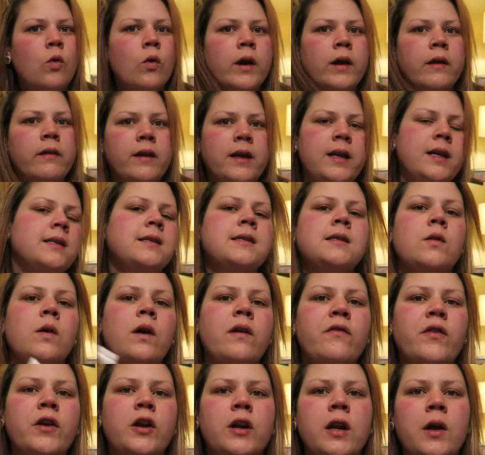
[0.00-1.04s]
oily so
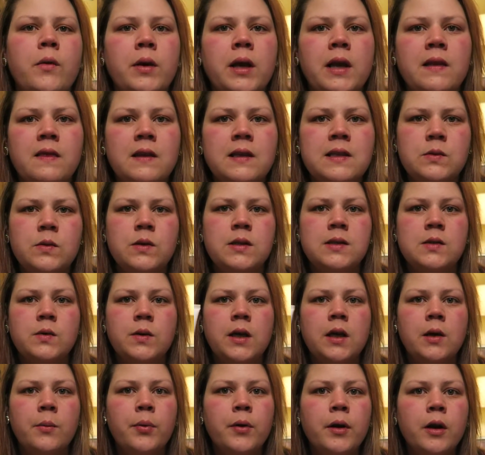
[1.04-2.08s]
I figured I would get this one so
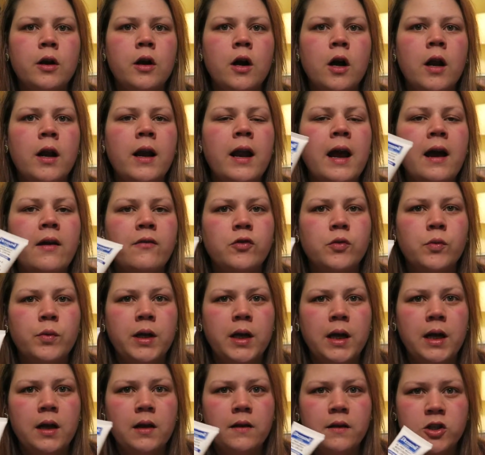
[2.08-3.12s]
he could put it on after we
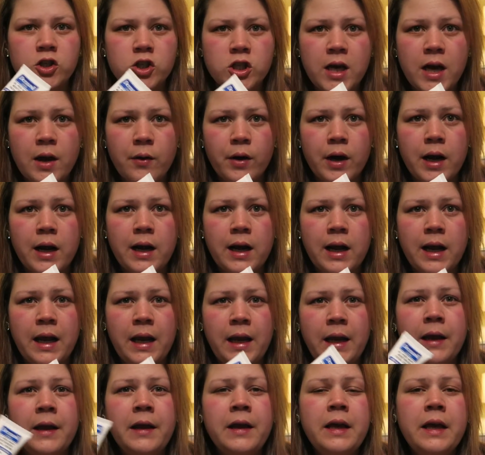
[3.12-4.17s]
get out of the shower at
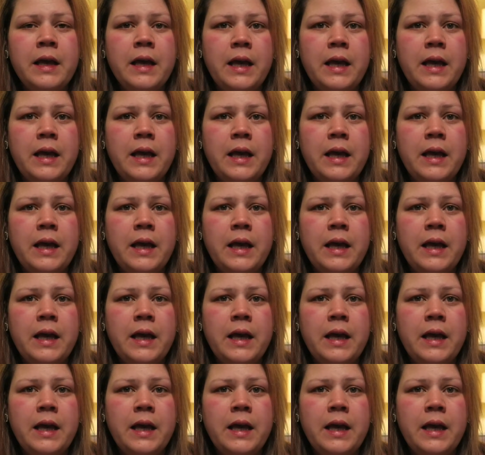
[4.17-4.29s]
night